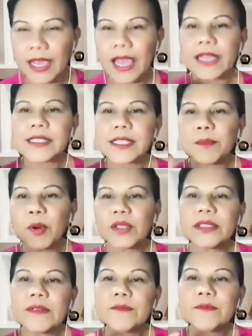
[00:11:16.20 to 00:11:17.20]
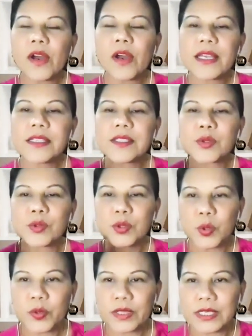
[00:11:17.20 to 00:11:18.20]
And it's important for us to
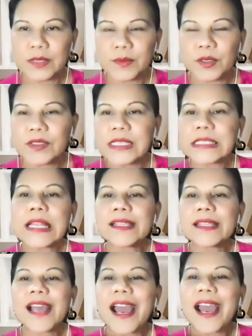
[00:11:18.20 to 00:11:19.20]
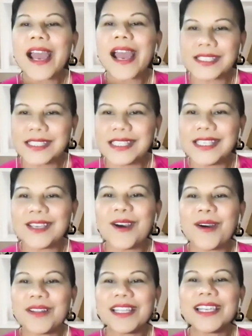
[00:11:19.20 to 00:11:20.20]
know this because this is like the IC,
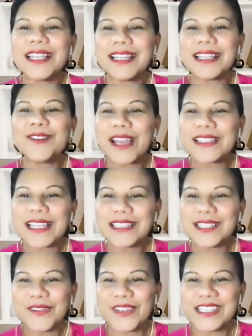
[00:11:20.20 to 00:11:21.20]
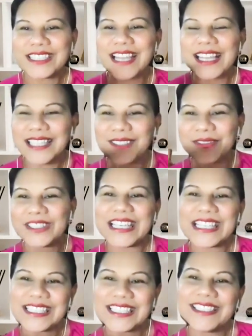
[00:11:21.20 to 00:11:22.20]
the
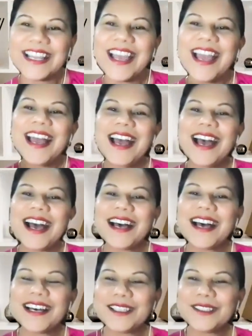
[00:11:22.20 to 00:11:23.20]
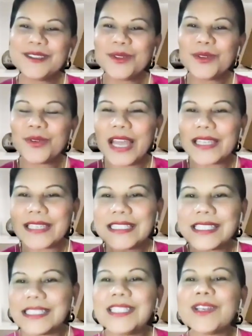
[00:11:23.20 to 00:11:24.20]
identification,
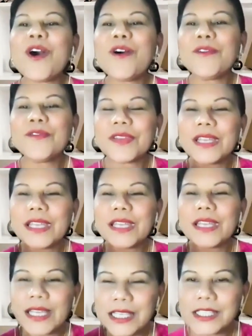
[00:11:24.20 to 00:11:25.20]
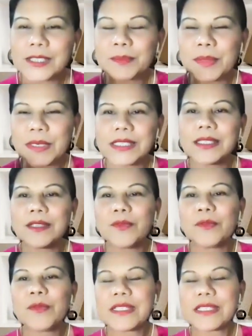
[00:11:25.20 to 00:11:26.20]
identity of each person
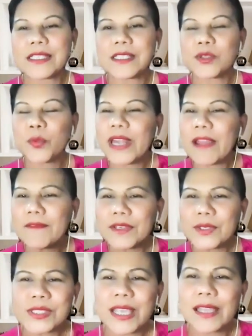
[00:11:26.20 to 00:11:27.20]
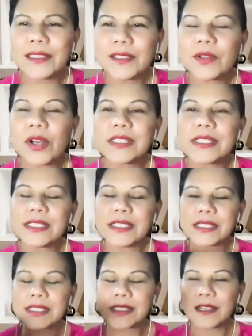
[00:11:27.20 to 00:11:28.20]
with breast cancer. So whenever you see any
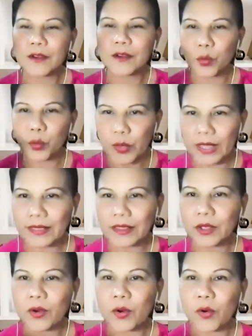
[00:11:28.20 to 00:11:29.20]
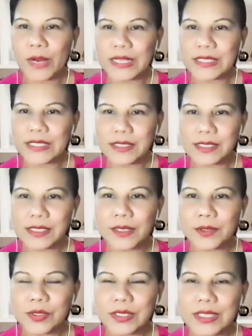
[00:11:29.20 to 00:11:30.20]
oncologist with your breast cancer
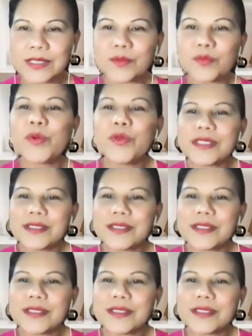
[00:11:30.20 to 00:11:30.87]
diagnosis, we will